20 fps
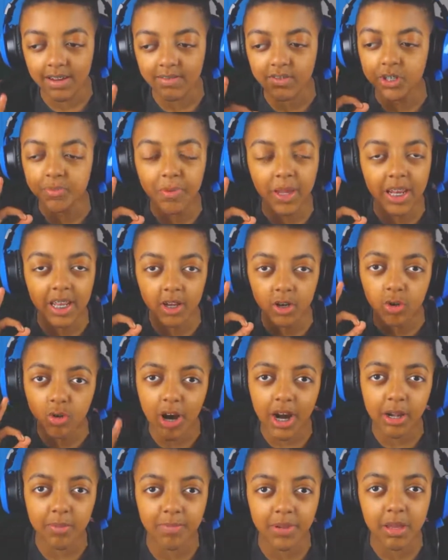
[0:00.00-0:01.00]
I've just been
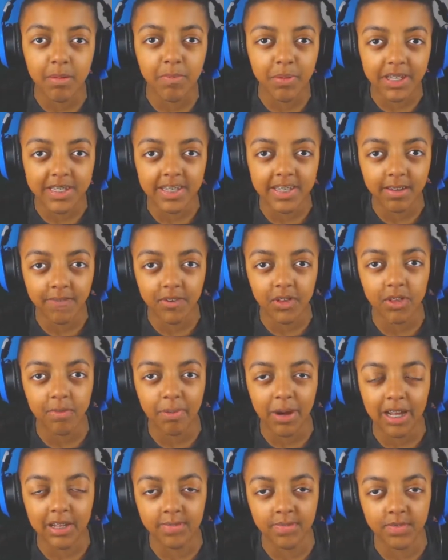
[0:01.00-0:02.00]
incredibly busy for the
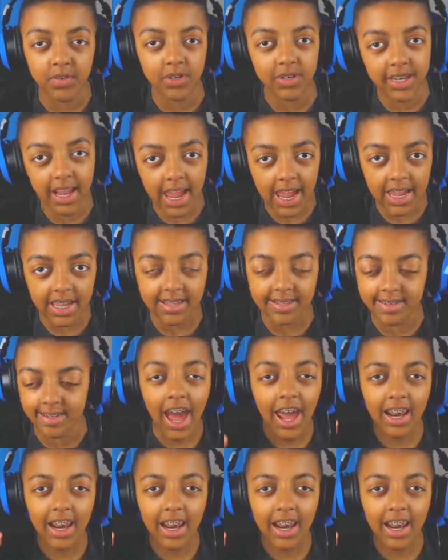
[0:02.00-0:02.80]
past few days.